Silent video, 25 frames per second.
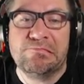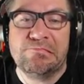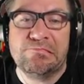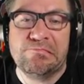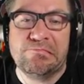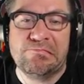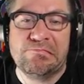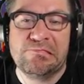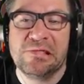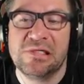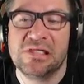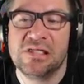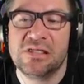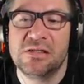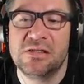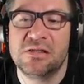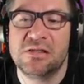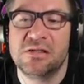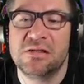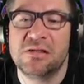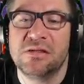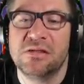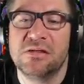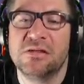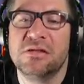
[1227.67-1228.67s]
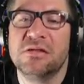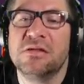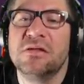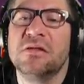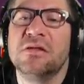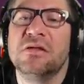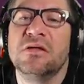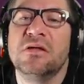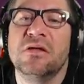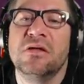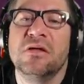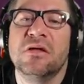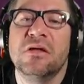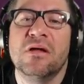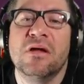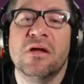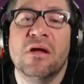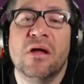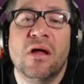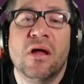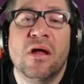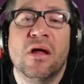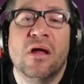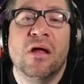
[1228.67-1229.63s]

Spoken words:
Nothing is said.